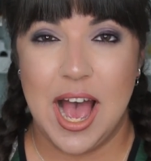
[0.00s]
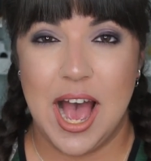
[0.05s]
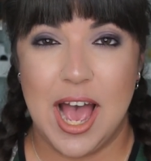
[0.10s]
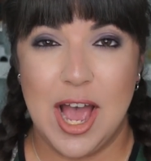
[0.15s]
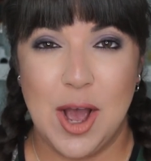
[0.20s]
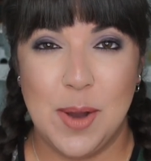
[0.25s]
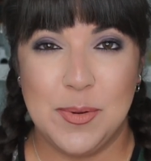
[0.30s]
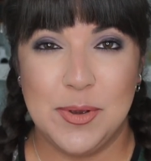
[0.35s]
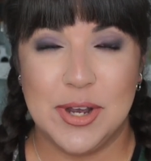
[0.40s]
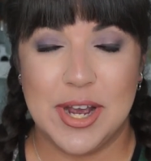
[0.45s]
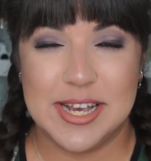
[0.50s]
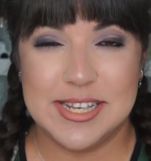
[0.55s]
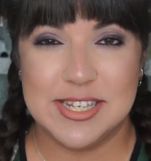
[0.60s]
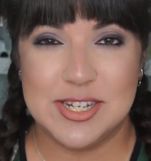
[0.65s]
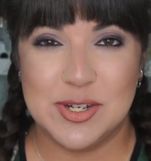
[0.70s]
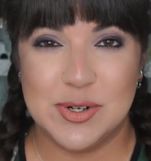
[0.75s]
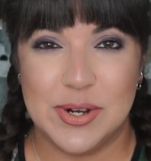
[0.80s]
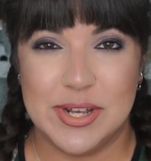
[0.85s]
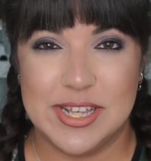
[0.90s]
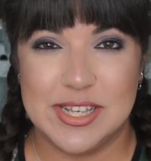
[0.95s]
I hope you guys
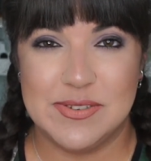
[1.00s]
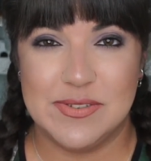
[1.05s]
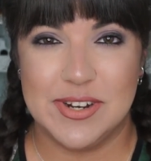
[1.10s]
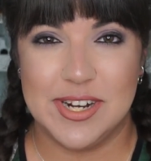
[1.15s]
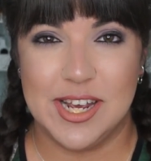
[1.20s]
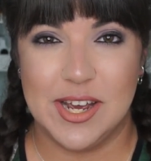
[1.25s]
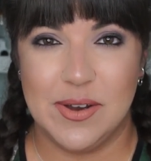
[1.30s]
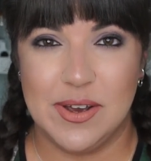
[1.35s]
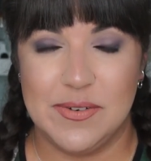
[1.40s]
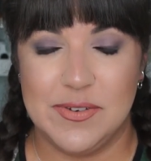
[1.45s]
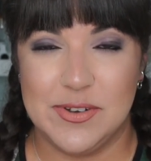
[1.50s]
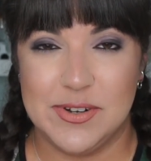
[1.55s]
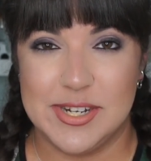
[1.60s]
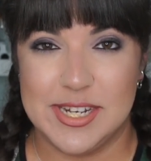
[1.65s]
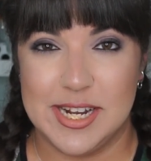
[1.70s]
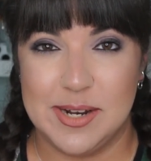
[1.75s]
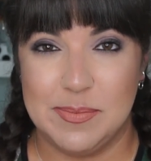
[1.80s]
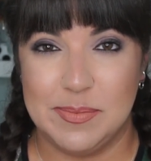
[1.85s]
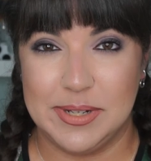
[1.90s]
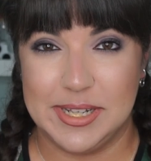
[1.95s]
enjoyed this video. If you
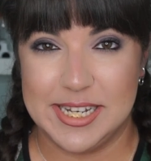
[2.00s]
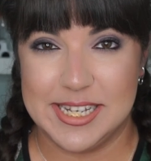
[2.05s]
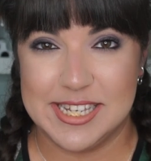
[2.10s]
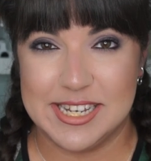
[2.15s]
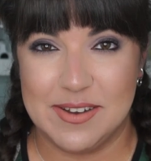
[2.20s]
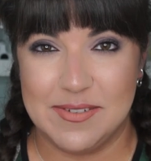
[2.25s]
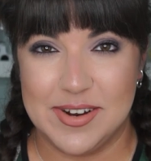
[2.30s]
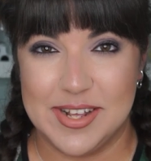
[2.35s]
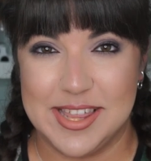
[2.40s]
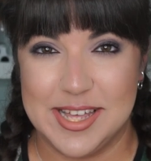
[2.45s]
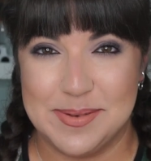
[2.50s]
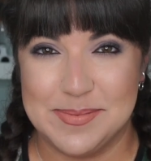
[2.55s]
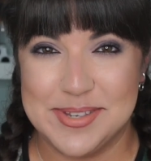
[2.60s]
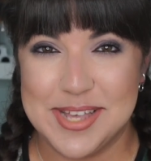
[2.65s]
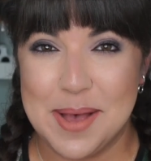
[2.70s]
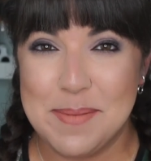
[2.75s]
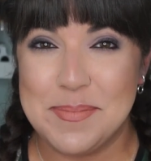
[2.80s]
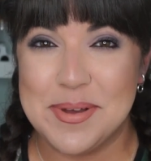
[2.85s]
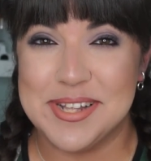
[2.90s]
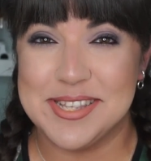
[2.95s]
did, please give it a thumbs
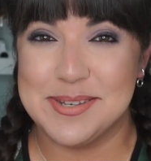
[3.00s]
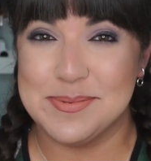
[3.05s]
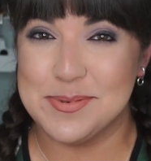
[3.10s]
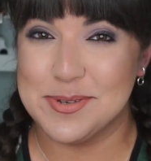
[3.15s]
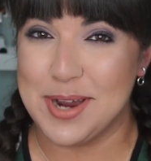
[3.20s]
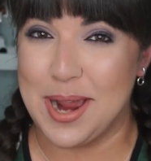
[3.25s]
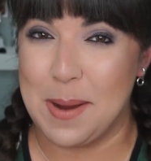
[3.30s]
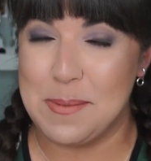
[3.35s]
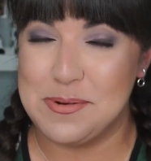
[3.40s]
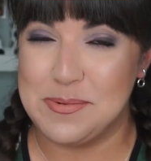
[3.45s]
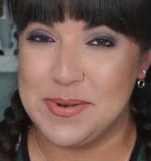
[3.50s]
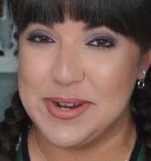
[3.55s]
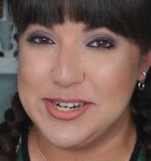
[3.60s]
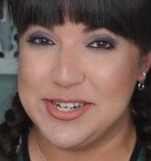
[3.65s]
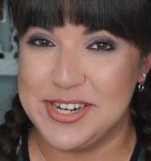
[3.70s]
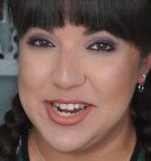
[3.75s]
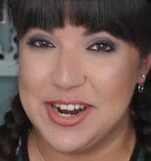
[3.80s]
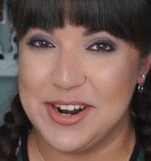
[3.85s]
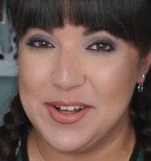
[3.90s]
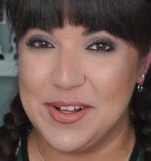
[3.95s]
up and subscribe to my
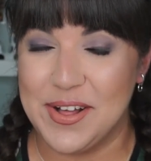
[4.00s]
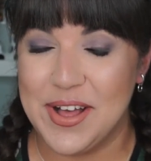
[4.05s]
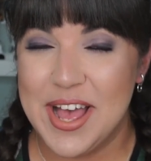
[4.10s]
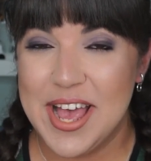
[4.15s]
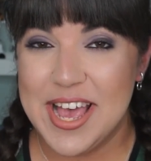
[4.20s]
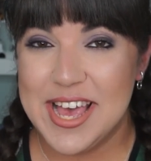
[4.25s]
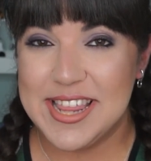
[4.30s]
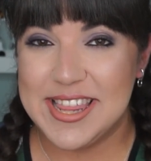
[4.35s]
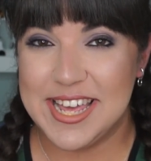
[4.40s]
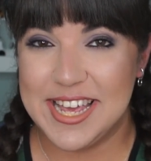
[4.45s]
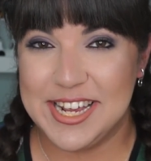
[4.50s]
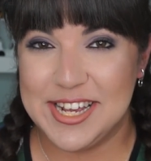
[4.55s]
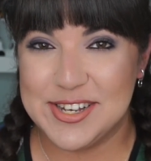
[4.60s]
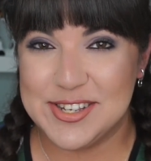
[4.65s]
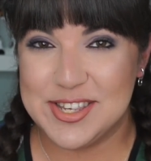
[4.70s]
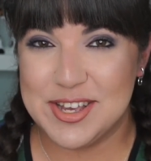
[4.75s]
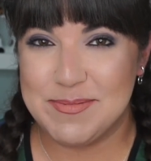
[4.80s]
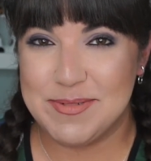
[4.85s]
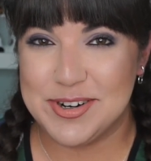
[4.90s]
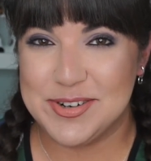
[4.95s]
channel. Thank you
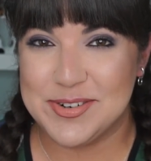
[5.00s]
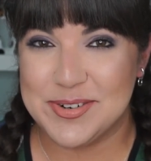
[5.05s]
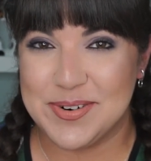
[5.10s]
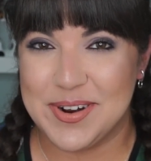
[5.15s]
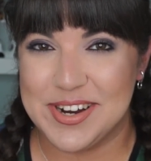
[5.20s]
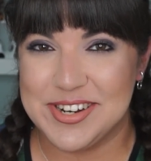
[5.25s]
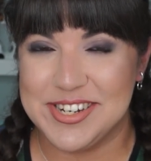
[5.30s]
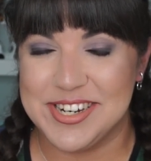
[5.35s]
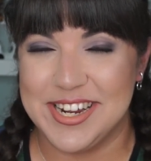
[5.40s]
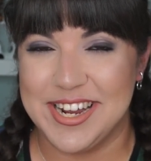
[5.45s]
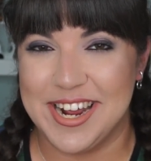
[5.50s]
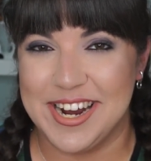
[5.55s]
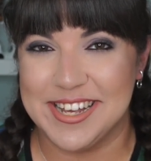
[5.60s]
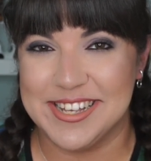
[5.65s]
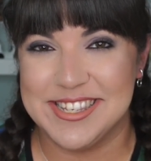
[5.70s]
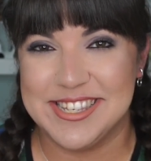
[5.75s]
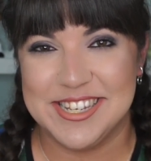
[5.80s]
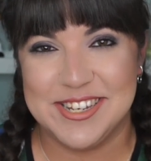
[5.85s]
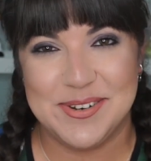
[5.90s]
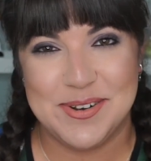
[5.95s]
so much for watching, and I'll
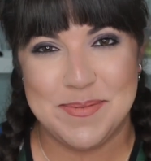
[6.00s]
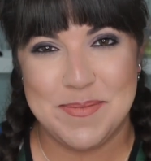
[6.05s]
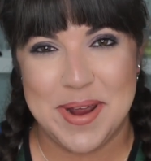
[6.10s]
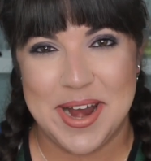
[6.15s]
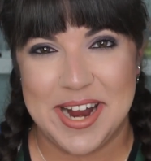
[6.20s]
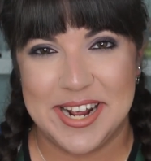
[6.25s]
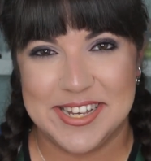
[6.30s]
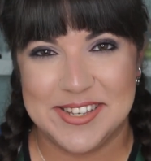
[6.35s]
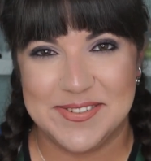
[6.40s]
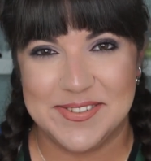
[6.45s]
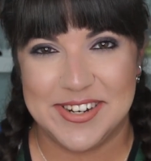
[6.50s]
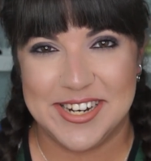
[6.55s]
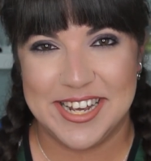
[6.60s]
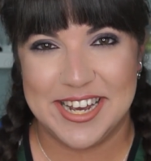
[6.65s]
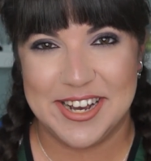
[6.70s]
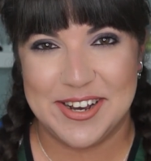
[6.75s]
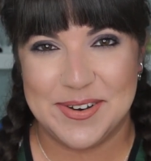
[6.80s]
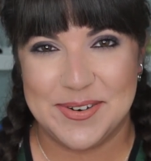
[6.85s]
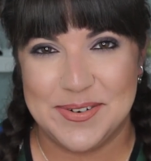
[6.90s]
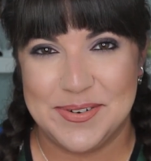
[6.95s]
see you in my next
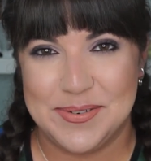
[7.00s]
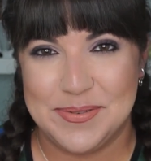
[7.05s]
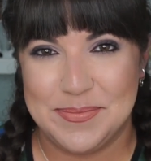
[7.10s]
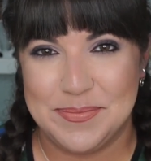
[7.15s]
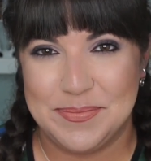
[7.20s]
video.